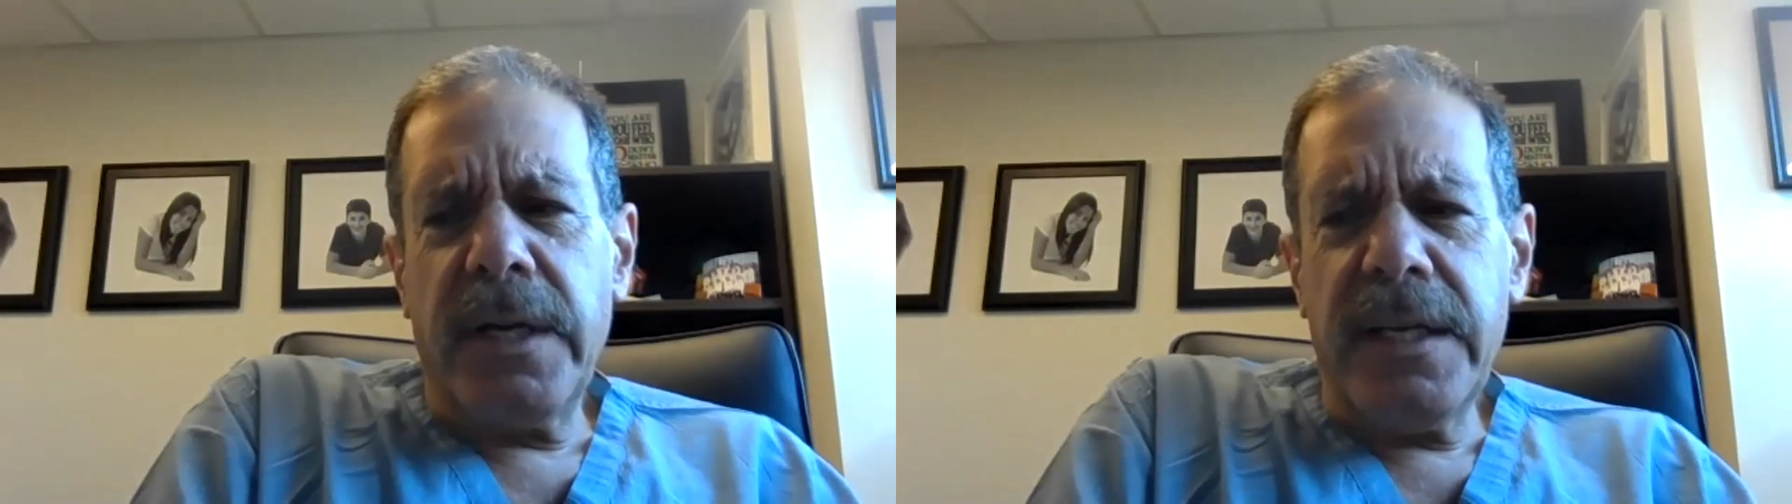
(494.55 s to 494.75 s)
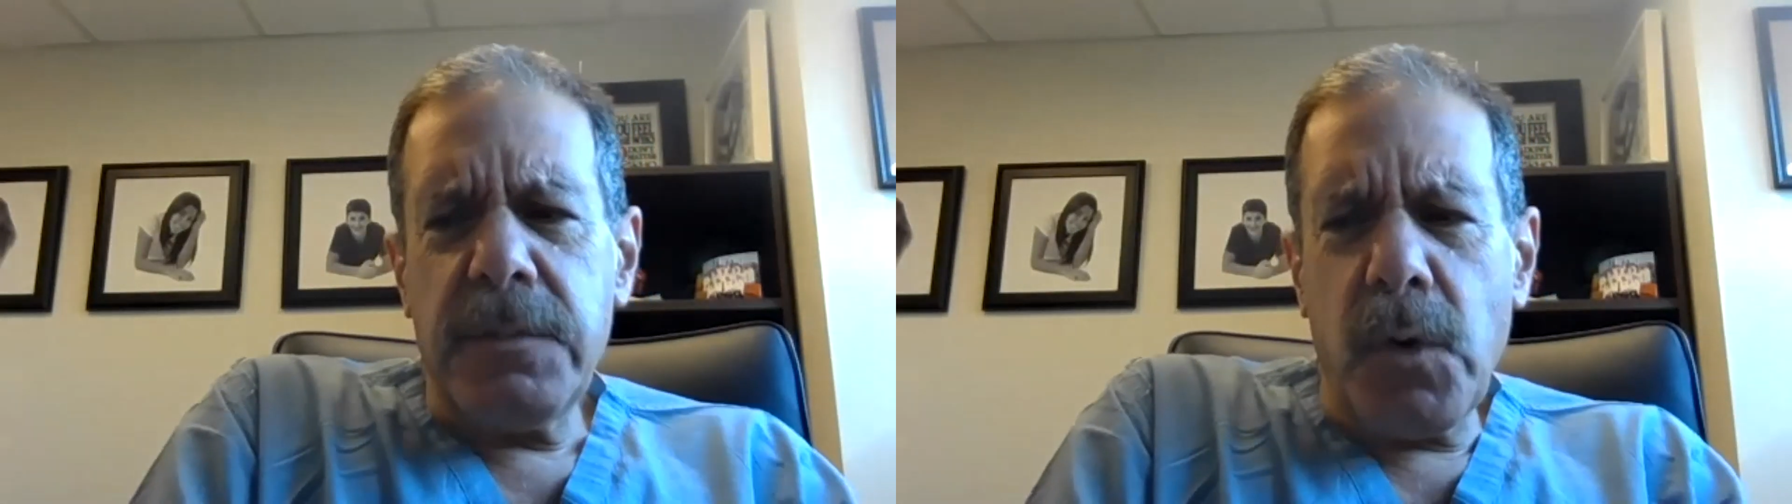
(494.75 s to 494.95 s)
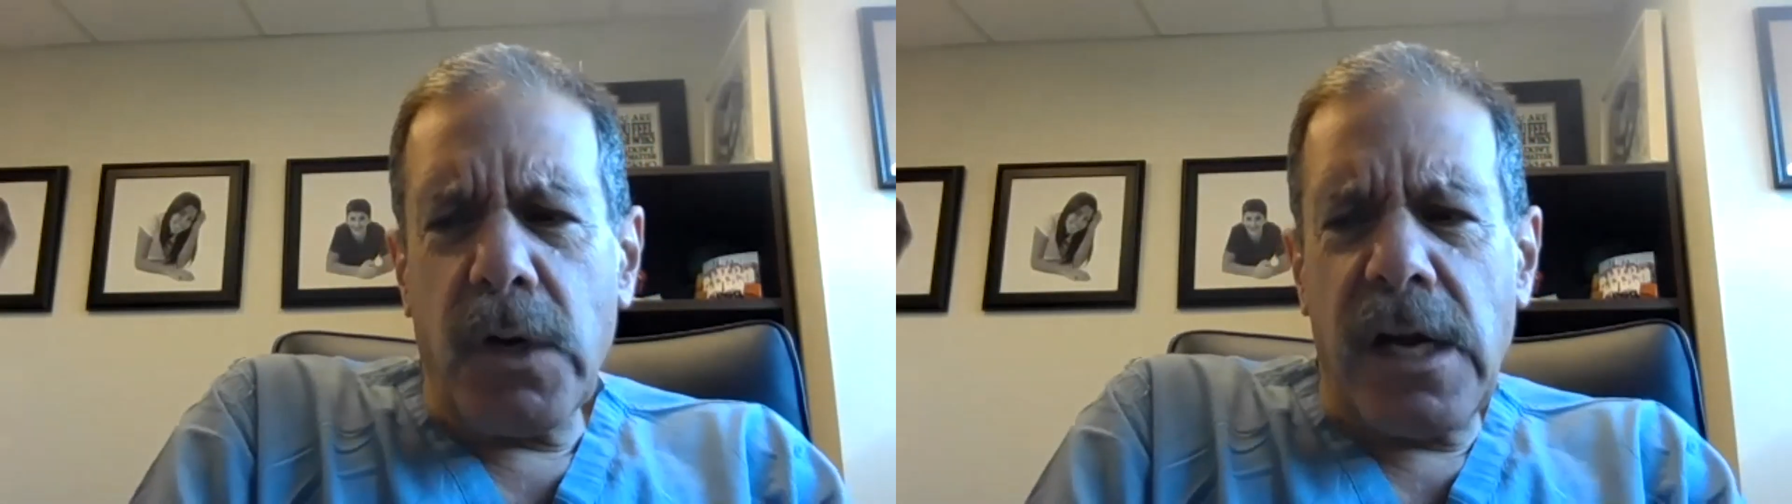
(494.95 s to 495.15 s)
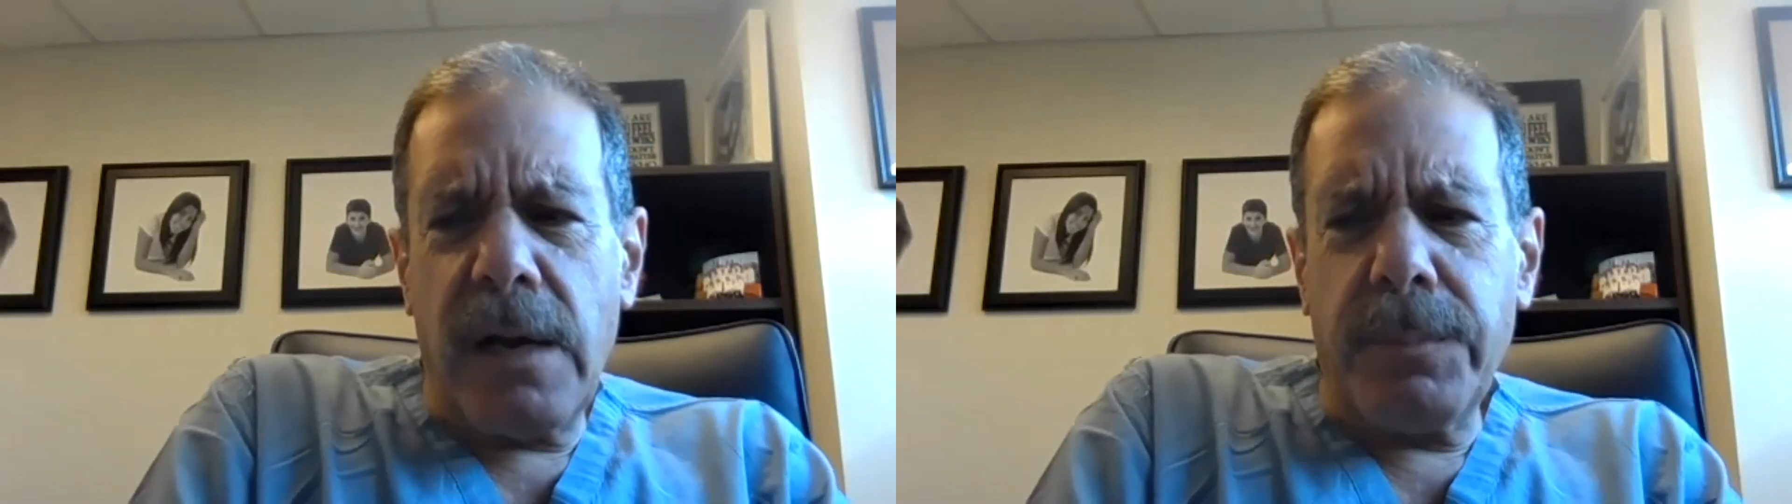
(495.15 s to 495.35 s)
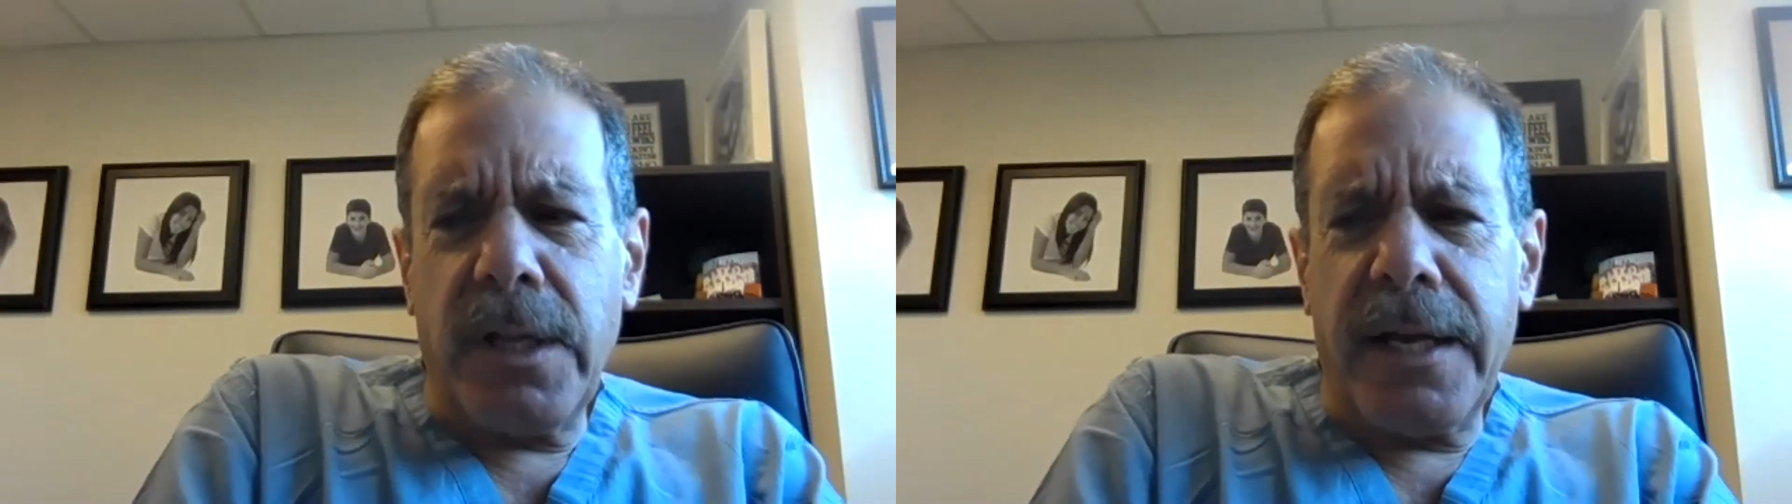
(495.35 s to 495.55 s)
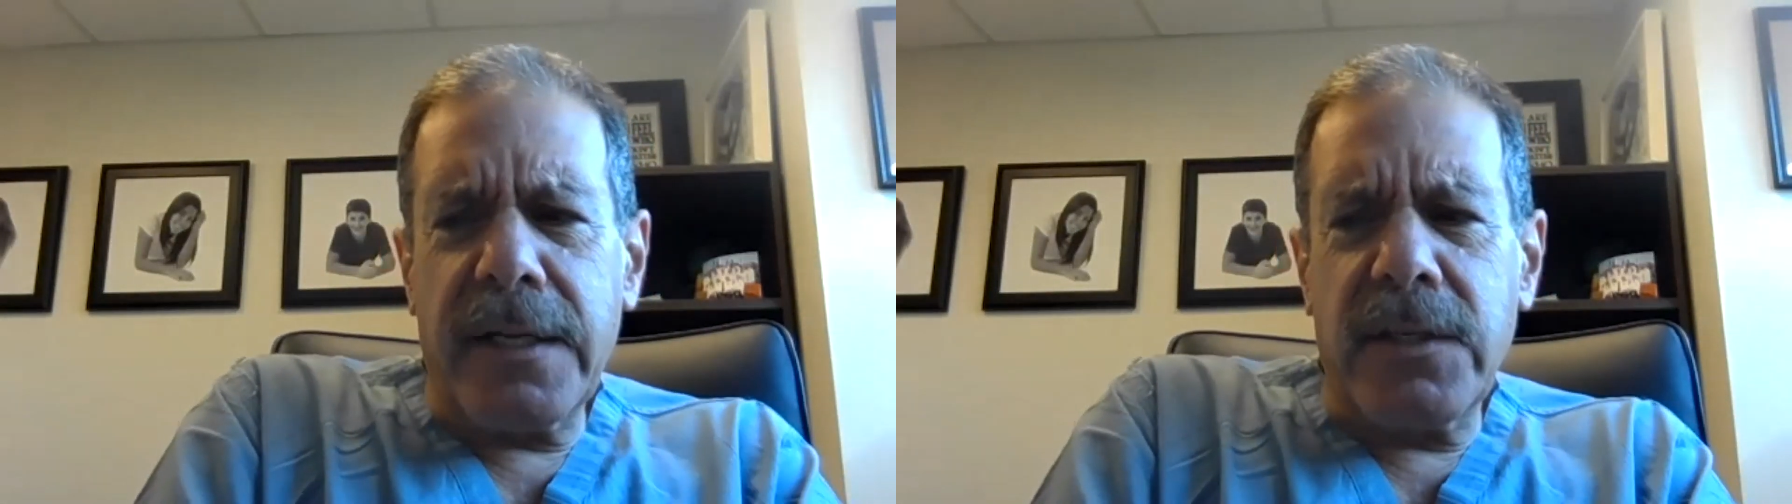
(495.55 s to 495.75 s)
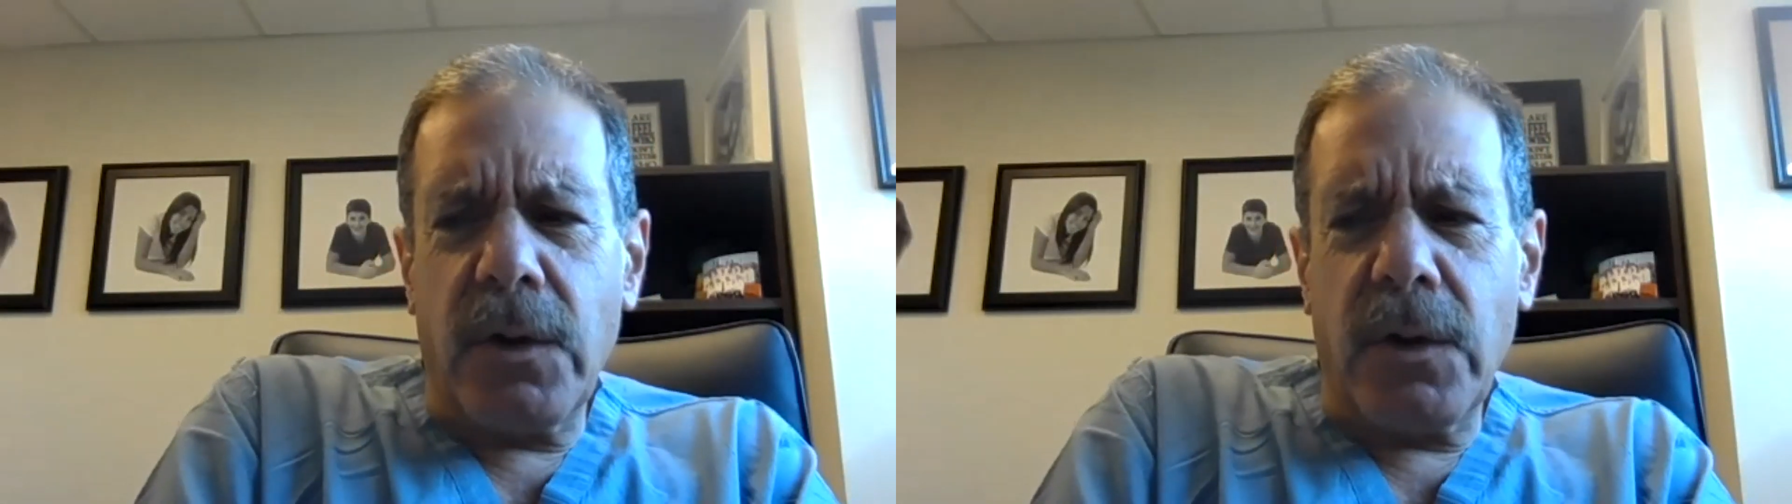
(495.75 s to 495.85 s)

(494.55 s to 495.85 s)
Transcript: it is more complex.